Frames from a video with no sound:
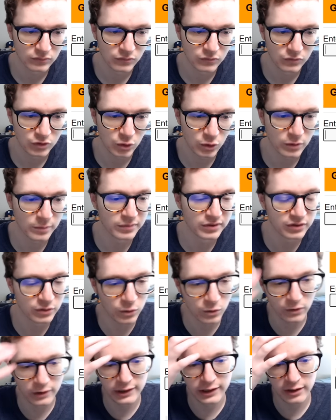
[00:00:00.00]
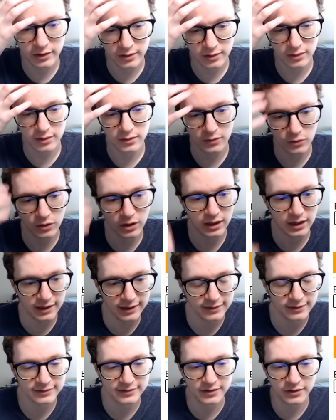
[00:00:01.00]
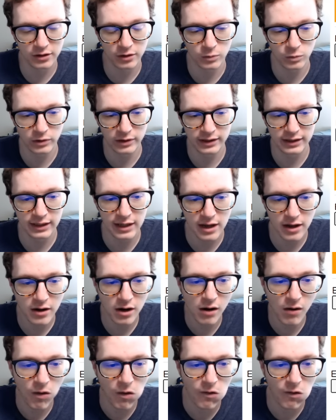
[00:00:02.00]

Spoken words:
Joakim Soria. Okay, that's a good one to get.